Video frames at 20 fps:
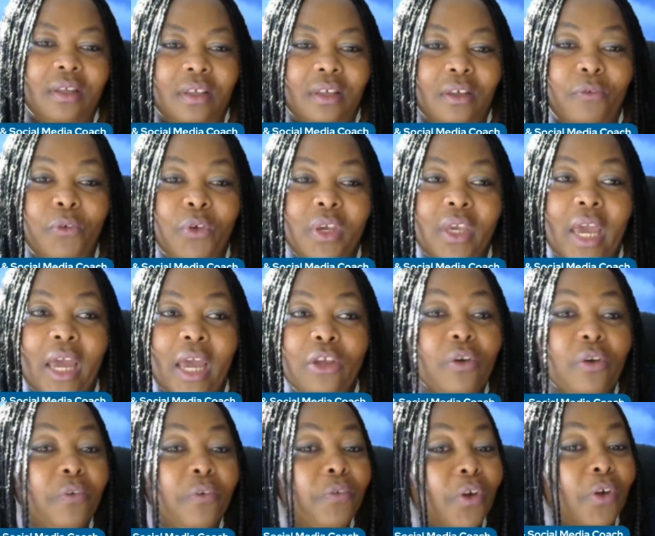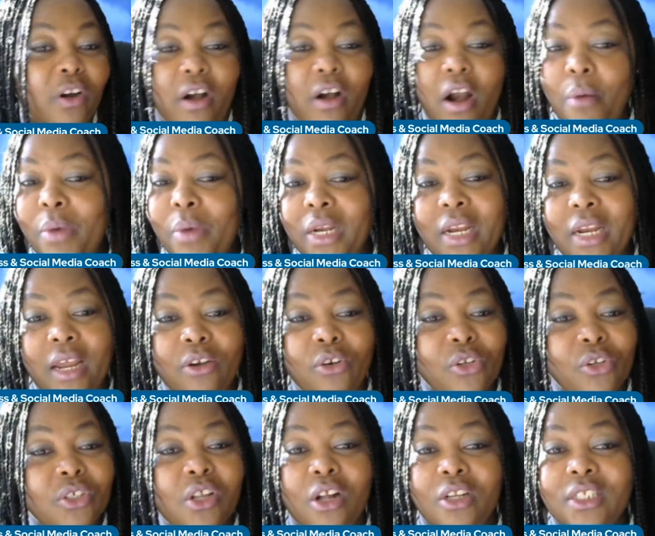If you can, you have a grandmother that
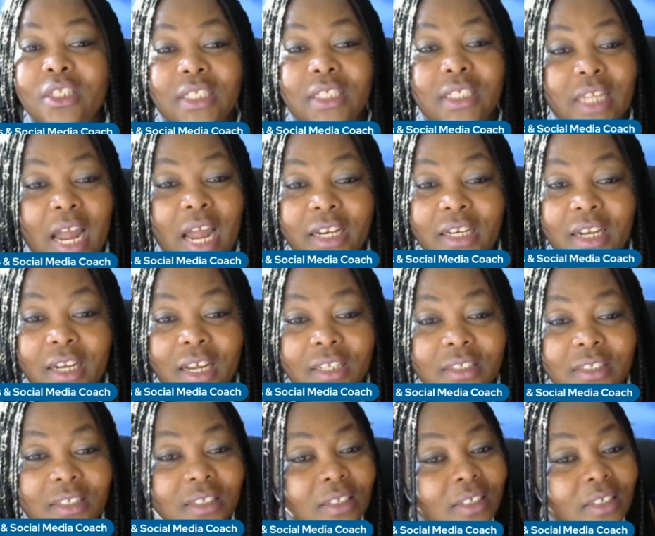doesn't understand it,